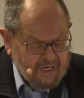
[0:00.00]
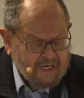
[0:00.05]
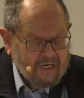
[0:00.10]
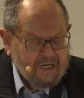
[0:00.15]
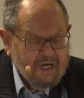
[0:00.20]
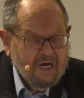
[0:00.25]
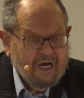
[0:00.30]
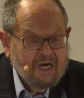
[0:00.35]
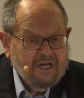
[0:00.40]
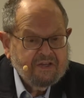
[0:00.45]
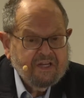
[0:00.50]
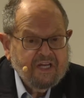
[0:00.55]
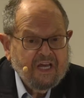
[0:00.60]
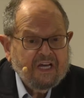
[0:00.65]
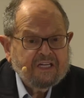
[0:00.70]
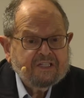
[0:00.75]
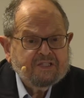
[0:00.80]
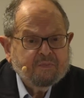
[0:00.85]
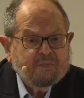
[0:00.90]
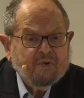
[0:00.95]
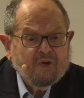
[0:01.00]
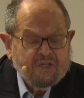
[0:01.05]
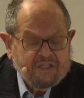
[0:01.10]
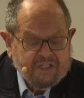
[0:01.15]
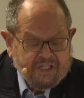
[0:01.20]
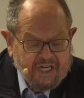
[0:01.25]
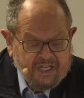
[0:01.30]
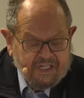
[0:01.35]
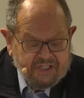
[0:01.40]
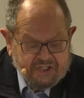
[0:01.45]
The
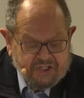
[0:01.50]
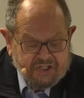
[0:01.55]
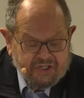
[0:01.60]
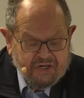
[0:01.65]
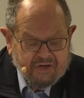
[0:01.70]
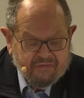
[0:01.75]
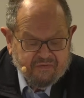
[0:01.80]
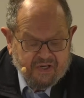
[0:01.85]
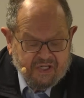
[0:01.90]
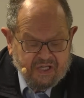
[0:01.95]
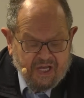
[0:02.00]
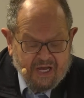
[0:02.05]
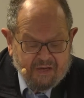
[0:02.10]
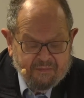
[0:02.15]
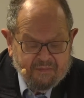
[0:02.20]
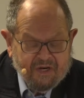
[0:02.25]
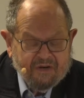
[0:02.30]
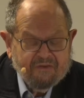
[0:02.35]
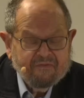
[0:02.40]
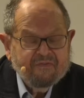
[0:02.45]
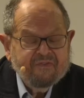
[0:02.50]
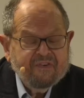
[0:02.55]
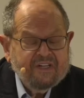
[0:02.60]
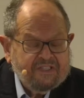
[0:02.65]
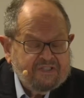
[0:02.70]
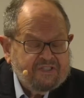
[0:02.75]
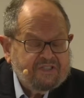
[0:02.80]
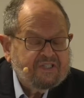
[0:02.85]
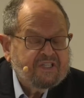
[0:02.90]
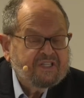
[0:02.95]
exploitation of climate
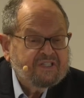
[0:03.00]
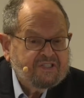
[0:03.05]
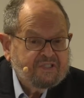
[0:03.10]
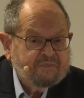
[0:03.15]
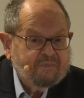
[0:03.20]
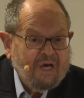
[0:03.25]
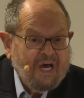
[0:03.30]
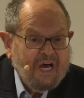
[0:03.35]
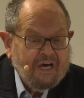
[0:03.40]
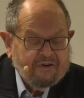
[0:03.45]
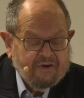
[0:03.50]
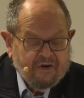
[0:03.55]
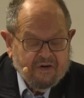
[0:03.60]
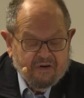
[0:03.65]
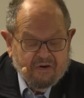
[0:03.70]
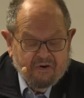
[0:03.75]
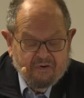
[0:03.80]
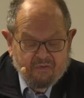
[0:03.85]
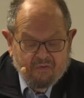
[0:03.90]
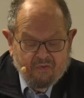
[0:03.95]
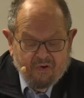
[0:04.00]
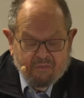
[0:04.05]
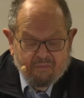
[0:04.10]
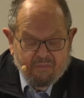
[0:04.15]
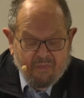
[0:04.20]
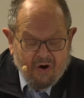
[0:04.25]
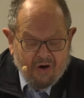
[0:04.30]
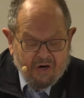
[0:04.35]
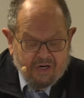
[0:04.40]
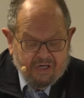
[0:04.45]
fits this pattern
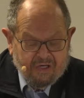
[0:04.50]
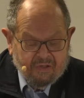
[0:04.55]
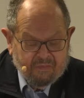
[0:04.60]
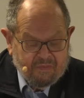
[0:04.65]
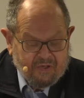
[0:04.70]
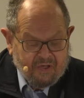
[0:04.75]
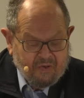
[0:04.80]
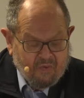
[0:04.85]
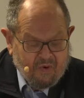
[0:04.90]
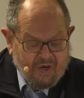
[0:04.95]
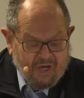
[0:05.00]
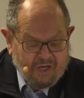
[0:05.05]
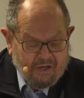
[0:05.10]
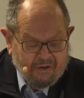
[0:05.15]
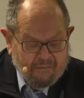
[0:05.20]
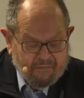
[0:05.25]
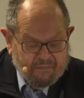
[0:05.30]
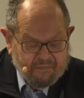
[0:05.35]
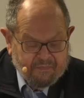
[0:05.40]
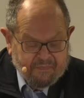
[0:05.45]
remarkably well.